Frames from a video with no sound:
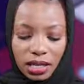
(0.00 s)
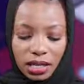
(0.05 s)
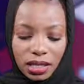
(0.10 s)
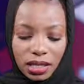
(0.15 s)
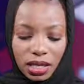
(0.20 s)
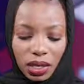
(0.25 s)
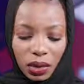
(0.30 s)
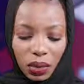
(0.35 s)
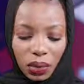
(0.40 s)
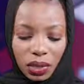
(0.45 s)

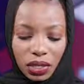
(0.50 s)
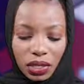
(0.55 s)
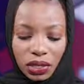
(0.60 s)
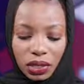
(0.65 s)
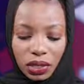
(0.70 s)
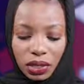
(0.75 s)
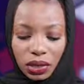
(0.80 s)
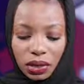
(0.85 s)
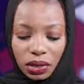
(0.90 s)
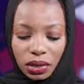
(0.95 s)

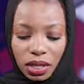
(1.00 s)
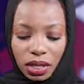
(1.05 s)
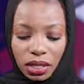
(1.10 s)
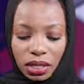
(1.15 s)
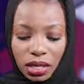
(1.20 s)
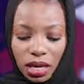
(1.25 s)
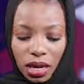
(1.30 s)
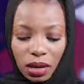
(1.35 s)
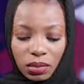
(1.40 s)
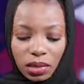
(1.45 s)

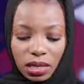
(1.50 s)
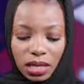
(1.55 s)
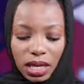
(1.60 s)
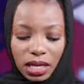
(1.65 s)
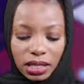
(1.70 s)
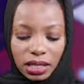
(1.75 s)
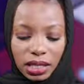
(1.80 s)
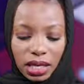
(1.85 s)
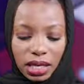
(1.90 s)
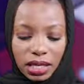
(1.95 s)

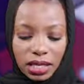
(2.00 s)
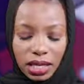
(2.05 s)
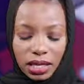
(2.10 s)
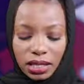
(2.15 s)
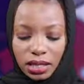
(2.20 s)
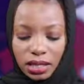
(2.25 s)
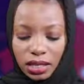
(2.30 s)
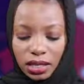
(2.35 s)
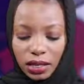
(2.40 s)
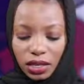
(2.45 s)

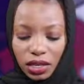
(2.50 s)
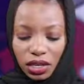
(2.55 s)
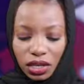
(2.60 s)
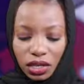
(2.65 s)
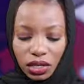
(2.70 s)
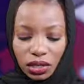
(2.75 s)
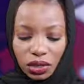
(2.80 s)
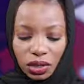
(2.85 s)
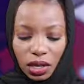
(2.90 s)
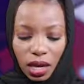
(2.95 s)
thinkwithgoogle.com/SSA,
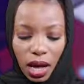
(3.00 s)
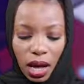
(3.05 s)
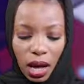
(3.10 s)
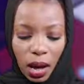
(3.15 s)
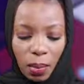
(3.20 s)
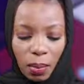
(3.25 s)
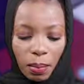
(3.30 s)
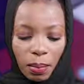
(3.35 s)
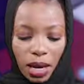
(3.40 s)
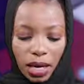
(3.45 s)
to
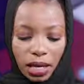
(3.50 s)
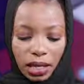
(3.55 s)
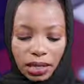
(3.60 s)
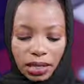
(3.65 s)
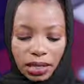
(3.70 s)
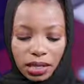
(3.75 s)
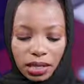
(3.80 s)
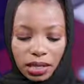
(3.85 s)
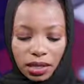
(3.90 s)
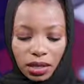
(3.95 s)
help
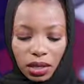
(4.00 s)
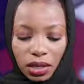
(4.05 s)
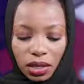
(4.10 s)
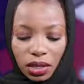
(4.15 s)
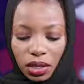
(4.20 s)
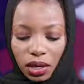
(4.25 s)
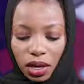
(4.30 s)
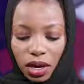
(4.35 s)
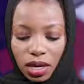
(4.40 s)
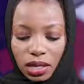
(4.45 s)
marketers on
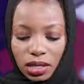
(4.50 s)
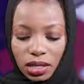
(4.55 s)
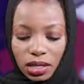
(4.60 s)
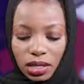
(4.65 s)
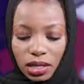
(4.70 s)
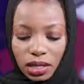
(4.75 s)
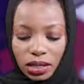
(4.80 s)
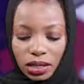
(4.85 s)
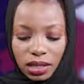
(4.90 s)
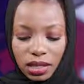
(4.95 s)
the
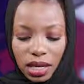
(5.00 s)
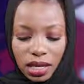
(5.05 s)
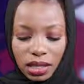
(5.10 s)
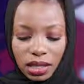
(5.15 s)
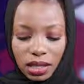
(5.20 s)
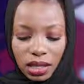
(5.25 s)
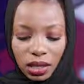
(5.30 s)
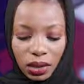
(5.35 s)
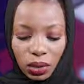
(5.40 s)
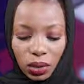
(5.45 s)
continent
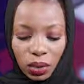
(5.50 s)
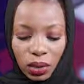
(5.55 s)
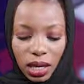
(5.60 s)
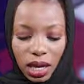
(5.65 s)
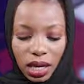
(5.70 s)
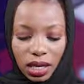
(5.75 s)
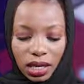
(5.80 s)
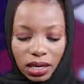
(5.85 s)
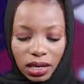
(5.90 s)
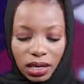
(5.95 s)
get the
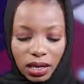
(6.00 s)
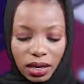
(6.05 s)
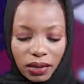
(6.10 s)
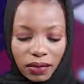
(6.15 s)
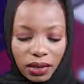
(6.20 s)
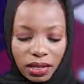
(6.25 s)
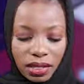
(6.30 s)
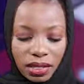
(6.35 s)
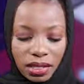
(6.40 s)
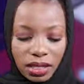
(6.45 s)
locally
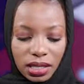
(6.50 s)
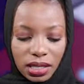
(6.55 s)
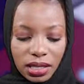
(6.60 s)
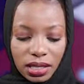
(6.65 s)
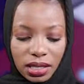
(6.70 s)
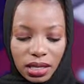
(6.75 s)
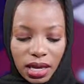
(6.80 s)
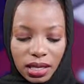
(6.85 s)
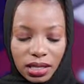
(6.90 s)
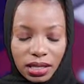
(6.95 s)
relevant
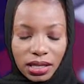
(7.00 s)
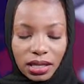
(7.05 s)
insights